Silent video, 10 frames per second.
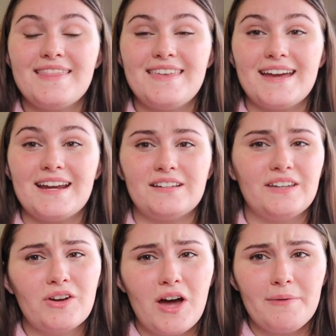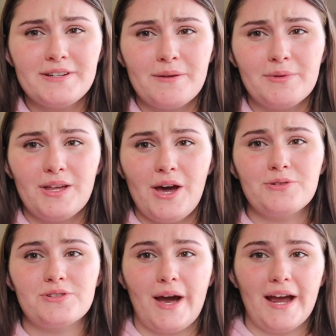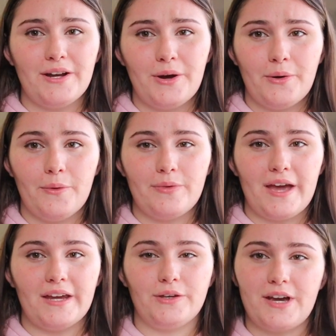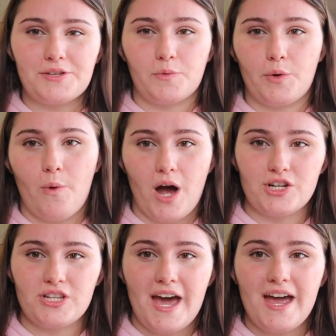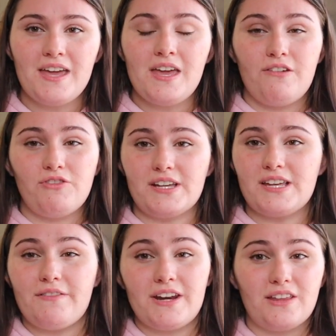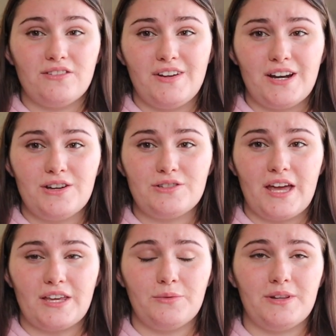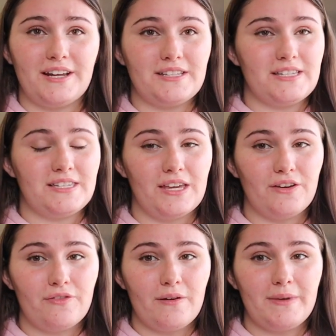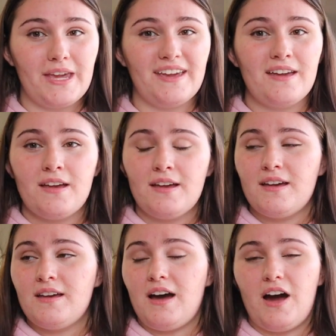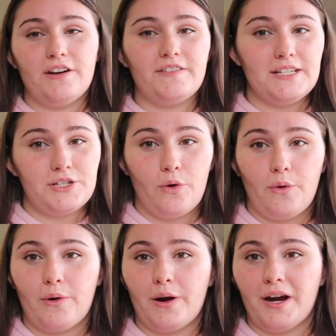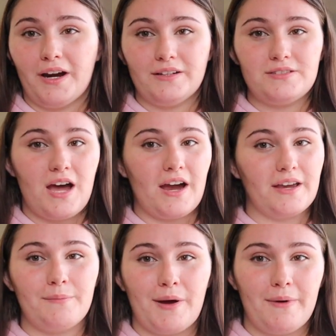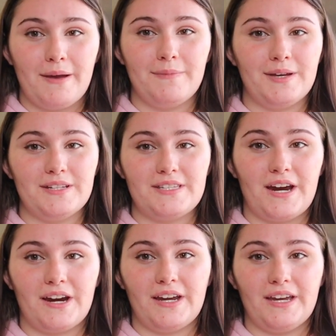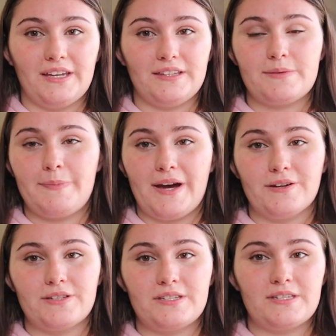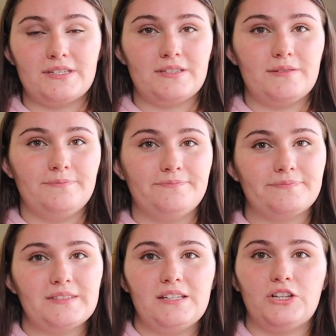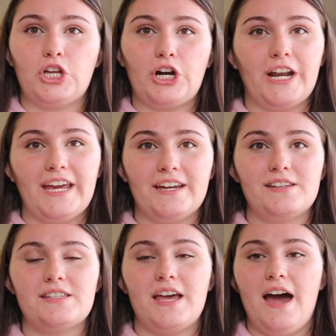then leave a comment down below so I know that you guys want to watch that. If you guys have any other videos that you would like to see from me, RV tour, talking about my military spouse learnings,